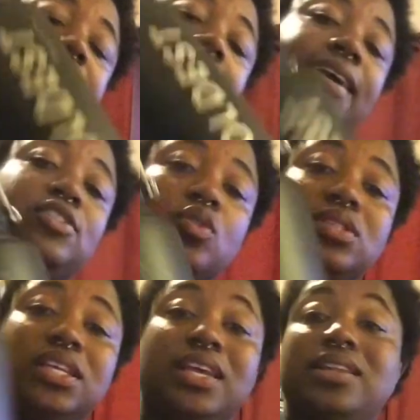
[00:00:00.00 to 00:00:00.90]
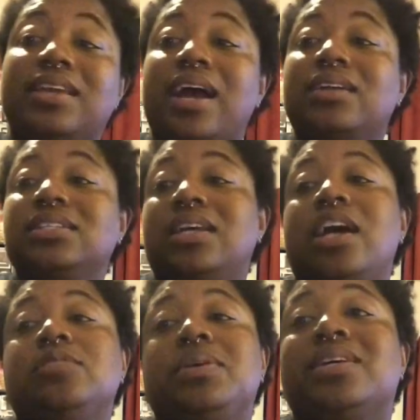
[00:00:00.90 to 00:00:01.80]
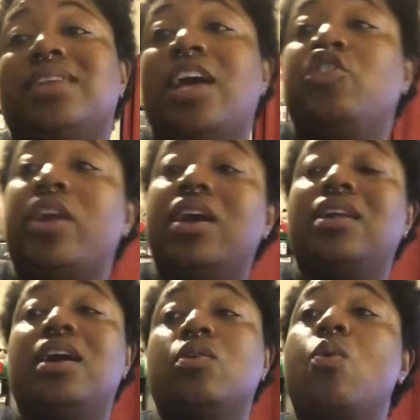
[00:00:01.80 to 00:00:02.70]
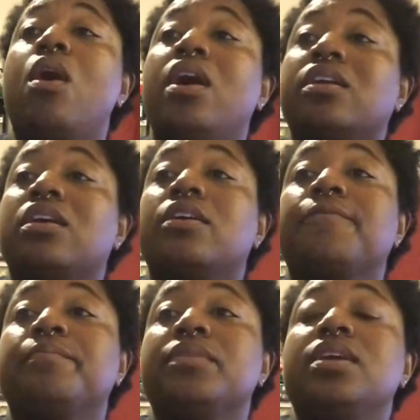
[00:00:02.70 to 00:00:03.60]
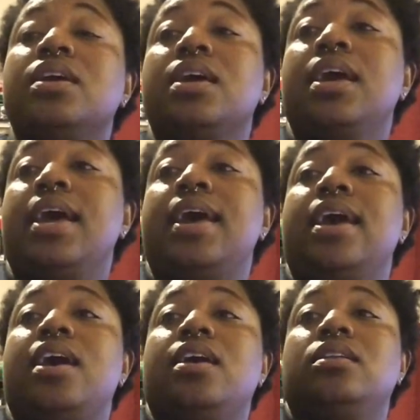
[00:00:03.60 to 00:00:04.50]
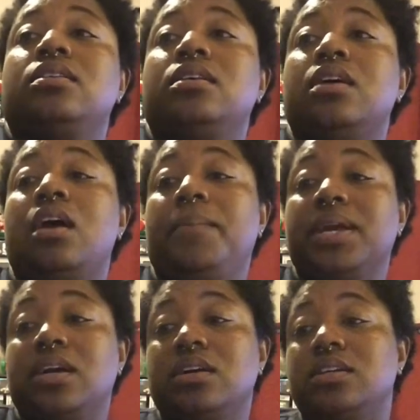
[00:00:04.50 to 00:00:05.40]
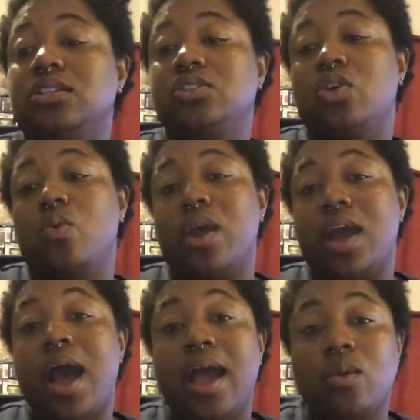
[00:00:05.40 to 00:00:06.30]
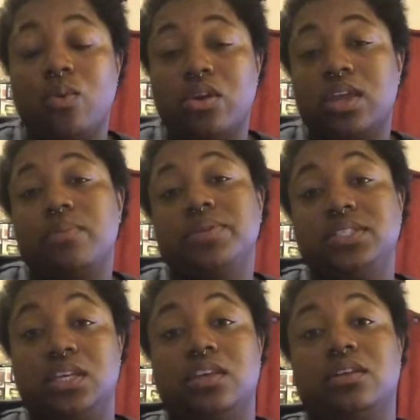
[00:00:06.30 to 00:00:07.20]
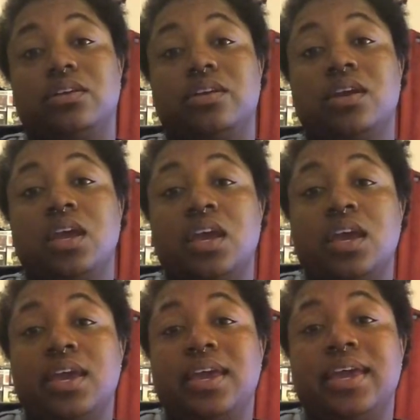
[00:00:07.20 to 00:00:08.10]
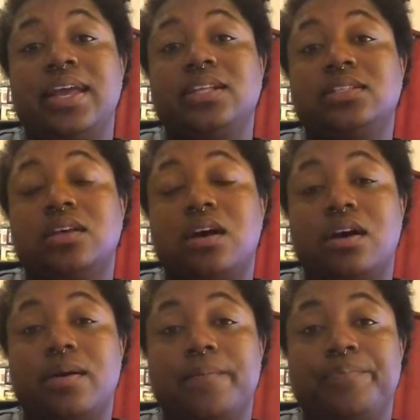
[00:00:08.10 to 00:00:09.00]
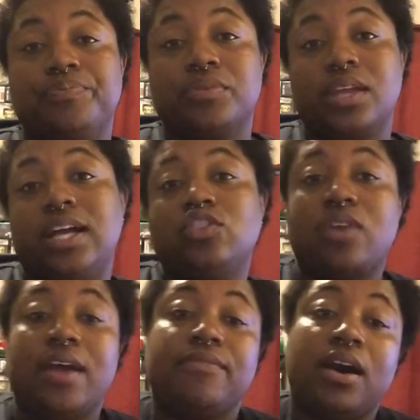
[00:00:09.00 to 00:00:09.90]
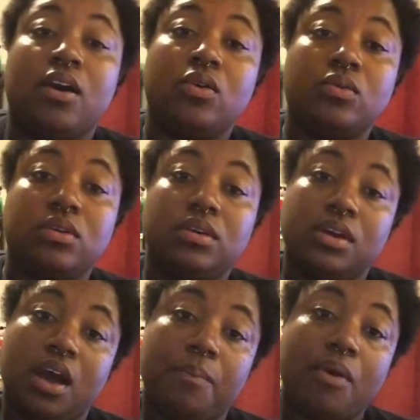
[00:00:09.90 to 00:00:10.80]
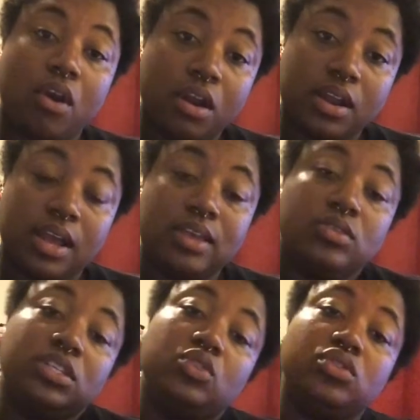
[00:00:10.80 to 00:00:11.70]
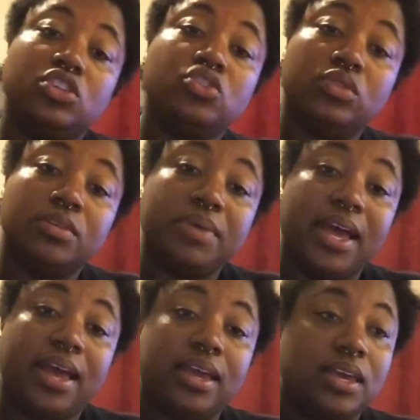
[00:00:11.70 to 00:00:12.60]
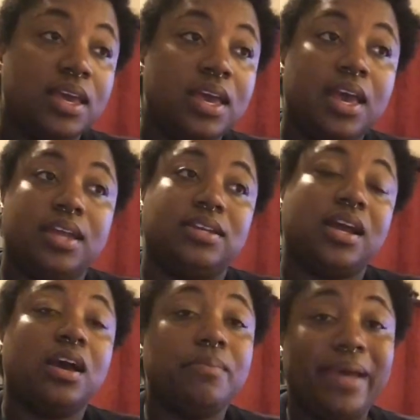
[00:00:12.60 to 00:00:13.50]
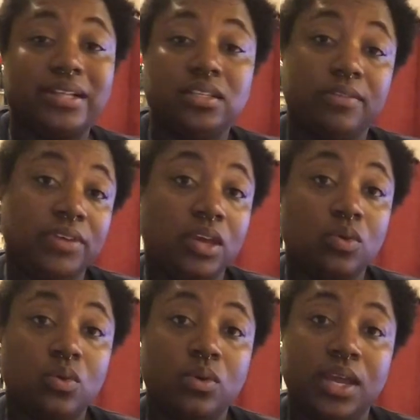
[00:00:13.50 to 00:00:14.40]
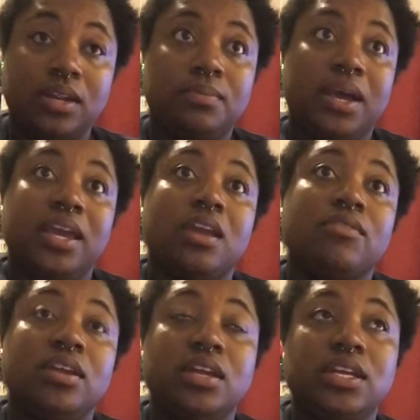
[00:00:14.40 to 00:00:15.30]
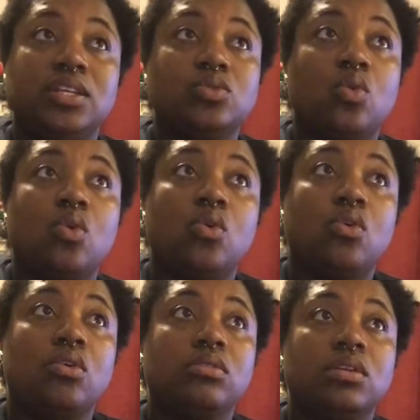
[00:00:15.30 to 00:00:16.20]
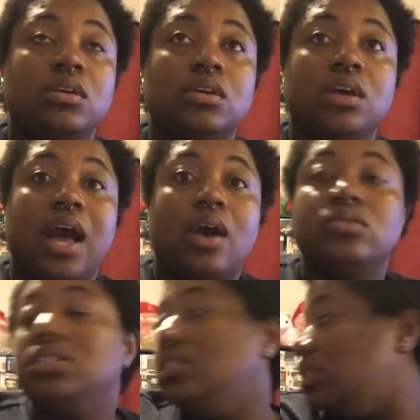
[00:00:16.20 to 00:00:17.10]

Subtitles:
I chose to get the gallon size because I drink a lot of water, and because where I work in particular, it's I drive out, I park, I usually use a shoulder bag, and then I come back to the vehicle. And my area is all houses.